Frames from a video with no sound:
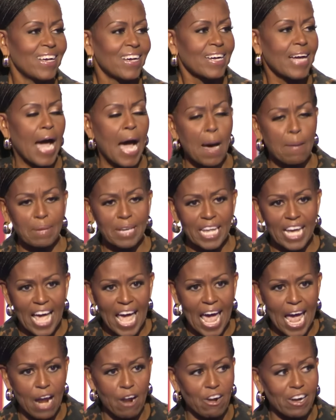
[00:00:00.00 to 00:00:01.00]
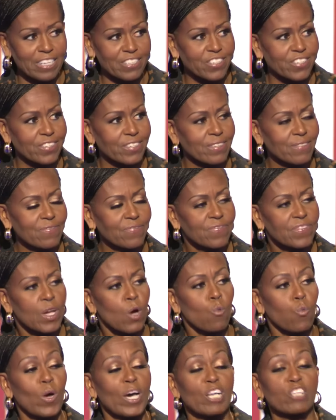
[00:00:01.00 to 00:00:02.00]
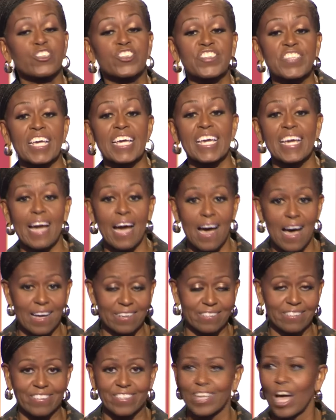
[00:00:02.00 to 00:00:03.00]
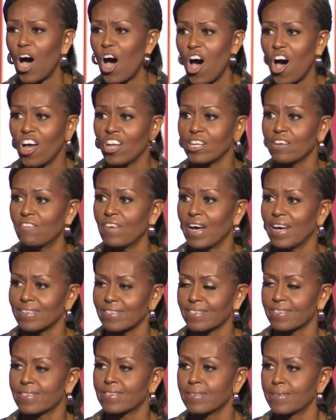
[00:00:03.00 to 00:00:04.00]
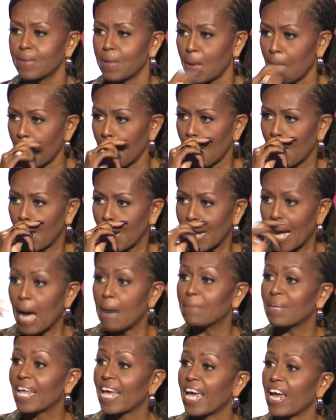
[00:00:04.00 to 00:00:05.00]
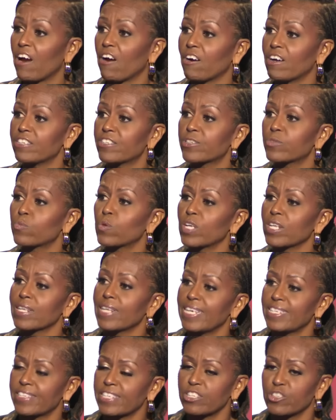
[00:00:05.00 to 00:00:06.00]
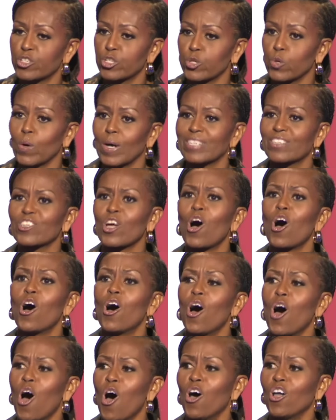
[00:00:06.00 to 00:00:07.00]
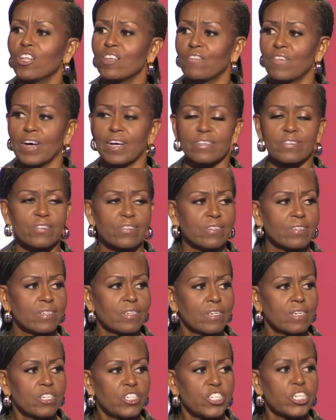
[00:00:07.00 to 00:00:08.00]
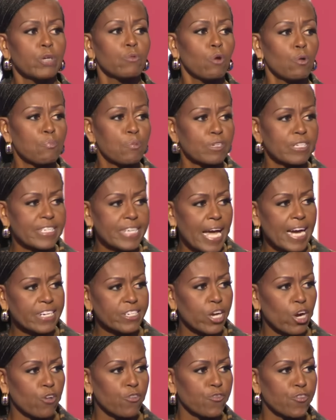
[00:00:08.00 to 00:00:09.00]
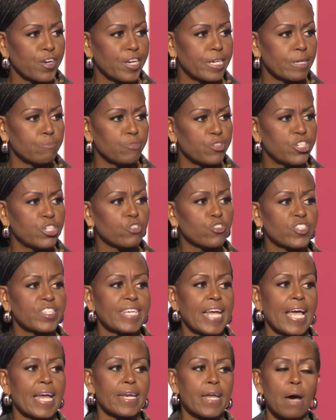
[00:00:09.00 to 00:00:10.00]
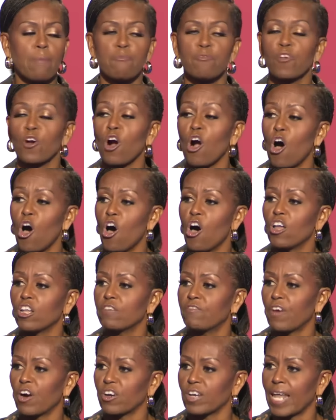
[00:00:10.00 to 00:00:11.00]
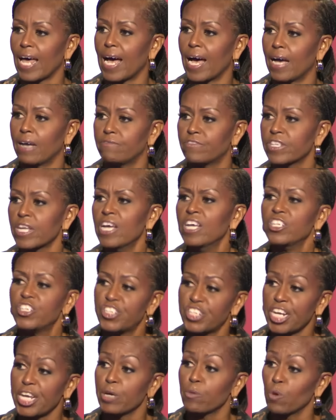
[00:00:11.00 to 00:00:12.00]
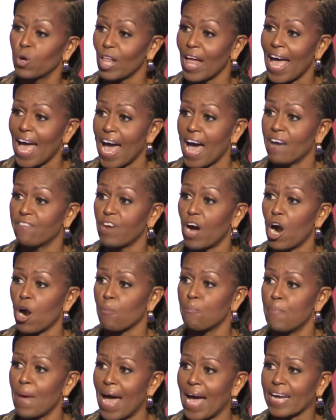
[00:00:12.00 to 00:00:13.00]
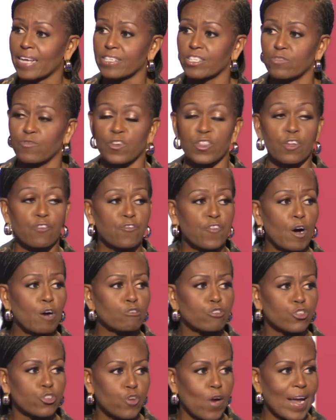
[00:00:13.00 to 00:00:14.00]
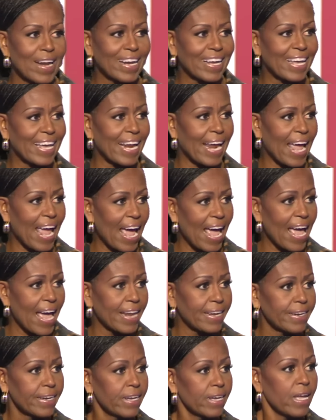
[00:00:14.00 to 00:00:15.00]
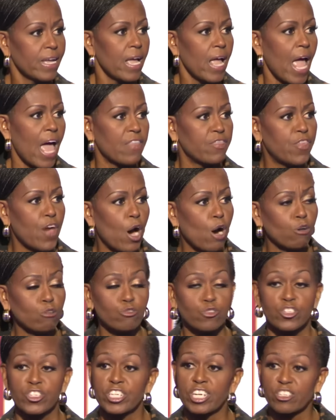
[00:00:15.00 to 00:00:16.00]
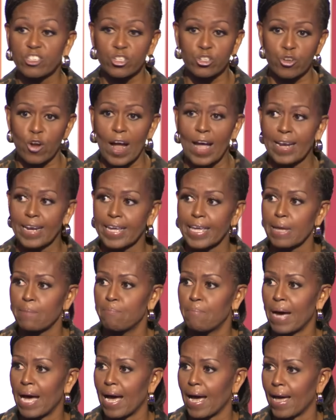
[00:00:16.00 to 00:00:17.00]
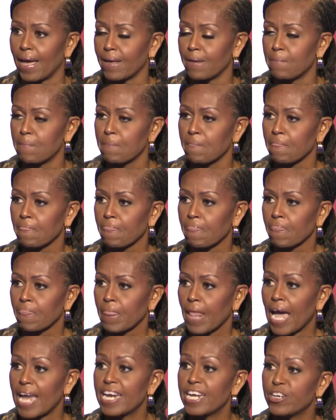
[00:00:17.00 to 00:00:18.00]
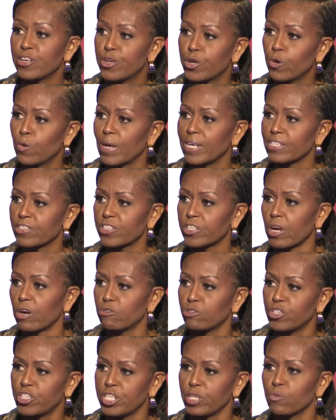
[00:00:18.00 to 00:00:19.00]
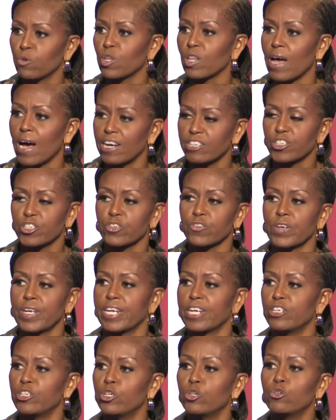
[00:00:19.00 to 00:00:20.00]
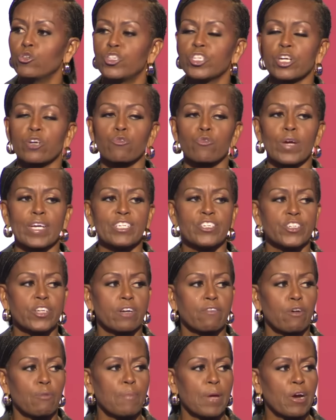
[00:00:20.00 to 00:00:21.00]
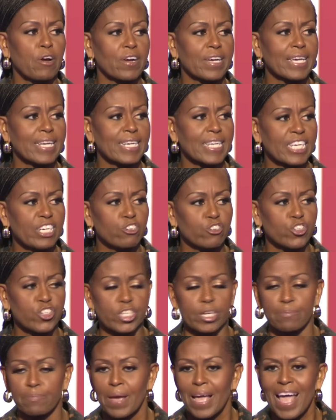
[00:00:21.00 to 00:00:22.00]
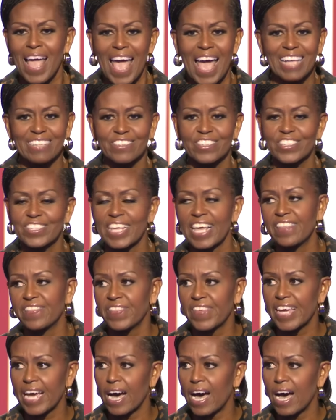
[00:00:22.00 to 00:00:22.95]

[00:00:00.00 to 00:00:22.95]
Kamala Harris will see us, all of us. Kamala Harris will listen to us, all of us. She will protect our freedom. She'll stand up for all of our lives. She will have our backs for the folks trying to get ahead and those just trying to get by. And in doing so, she will usher in a new generation of American leadership and send the